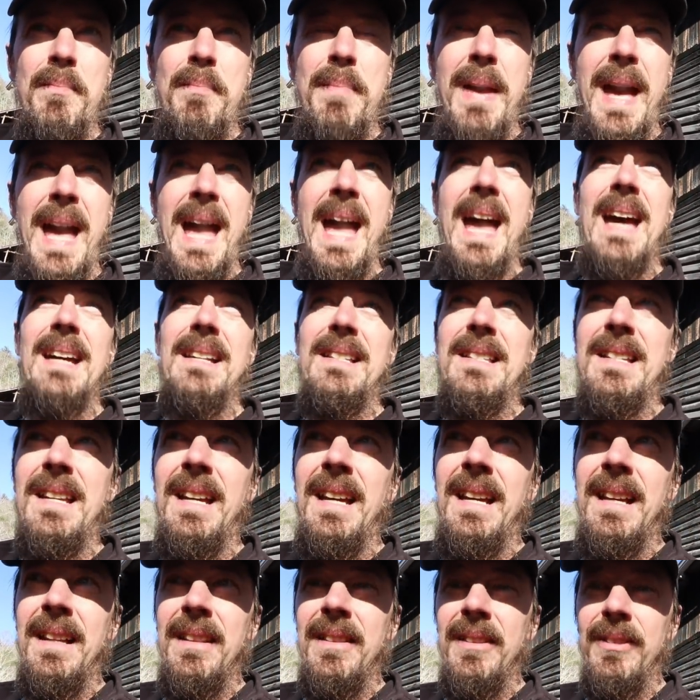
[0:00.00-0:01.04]
passed
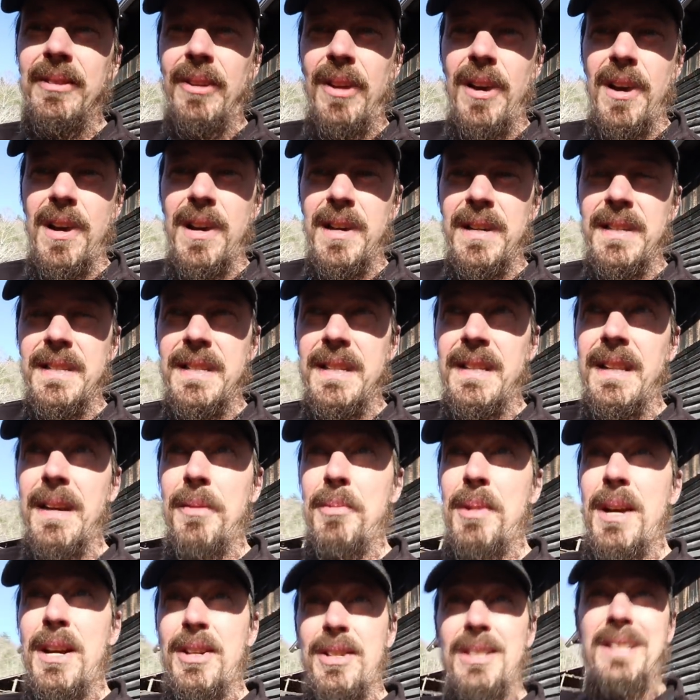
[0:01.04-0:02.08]
the laws and that
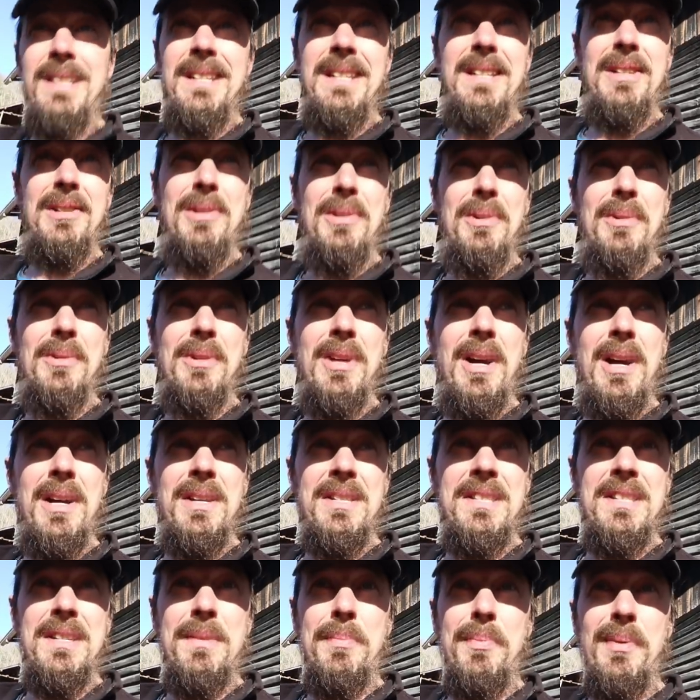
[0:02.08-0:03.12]
we actually need new
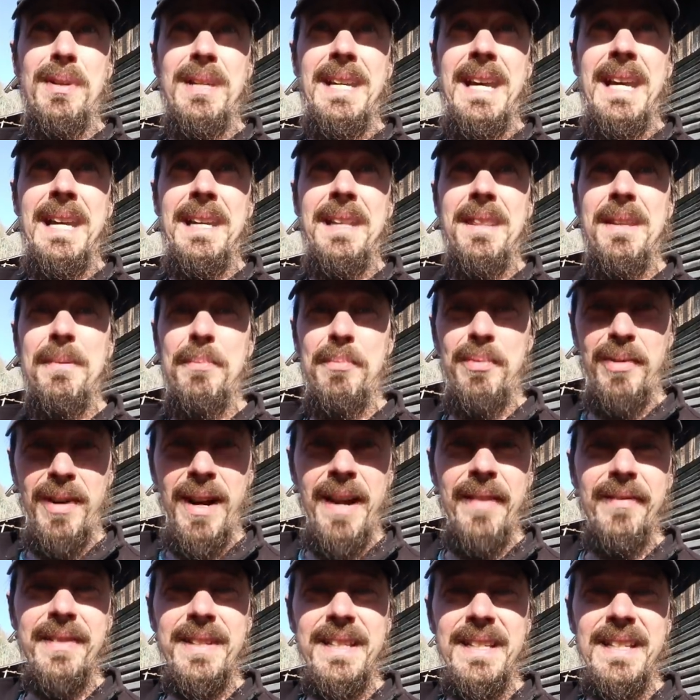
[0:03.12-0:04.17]
laws to protect the
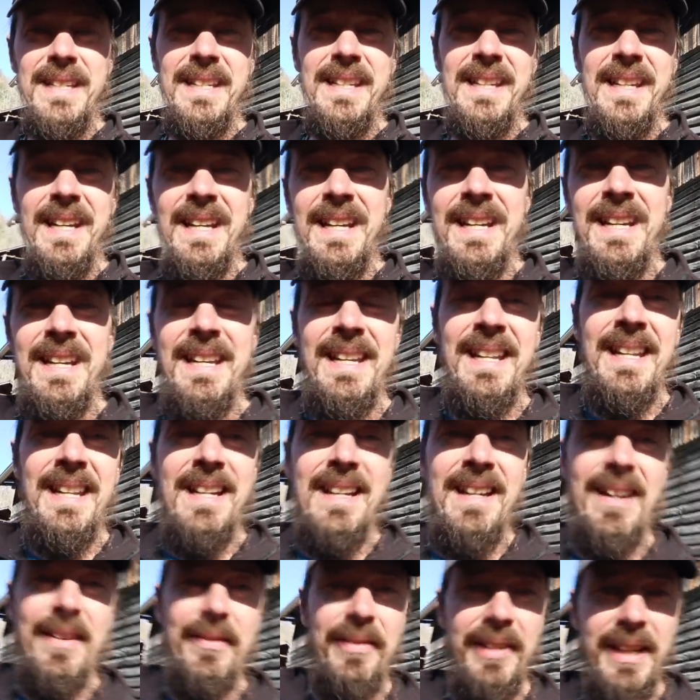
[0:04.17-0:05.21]
privacy
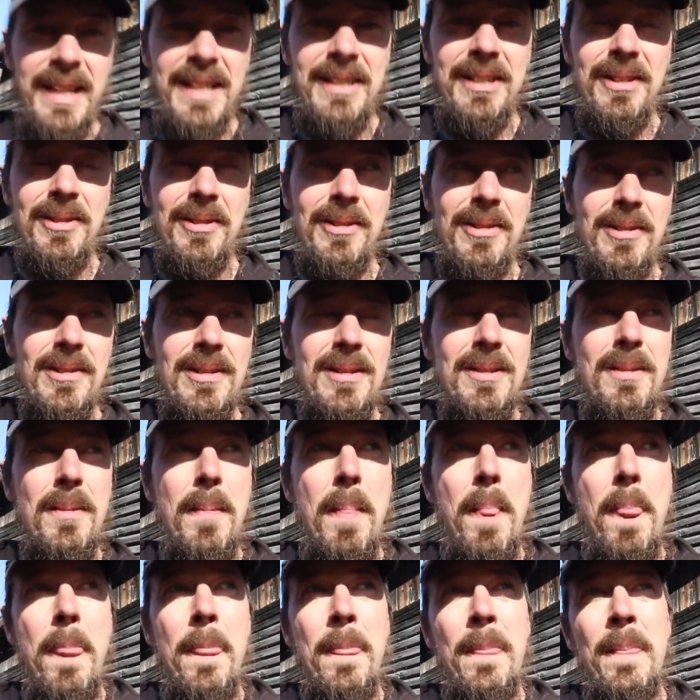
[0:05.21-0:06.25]
of landowners.
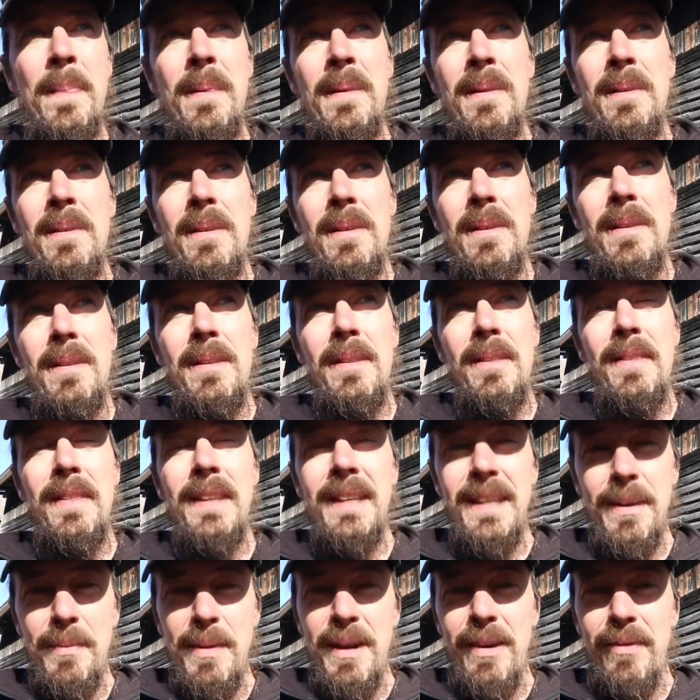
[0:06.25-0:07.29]

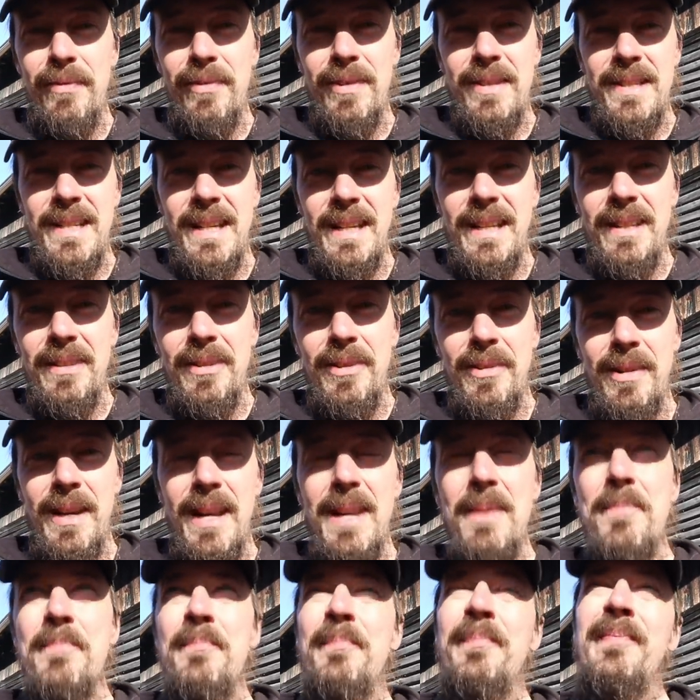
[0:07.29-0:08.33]
Think about it for a second,
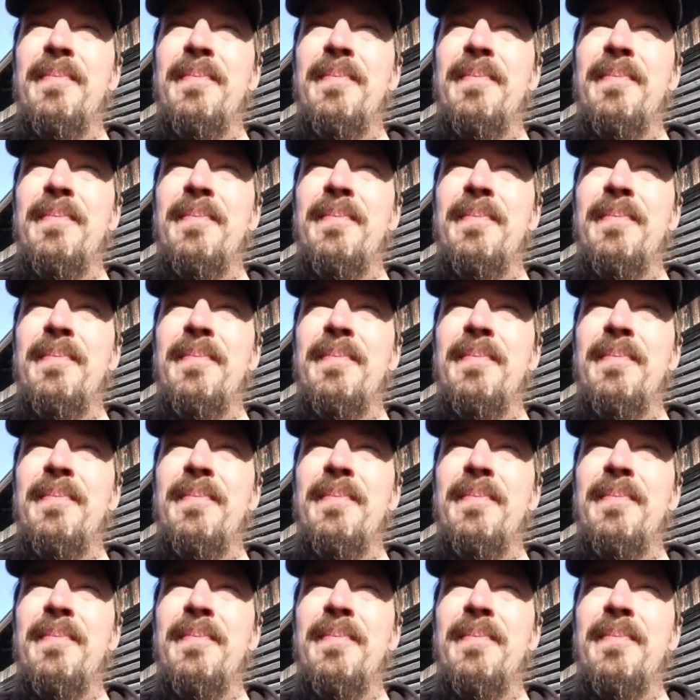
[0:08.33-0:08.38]
okay?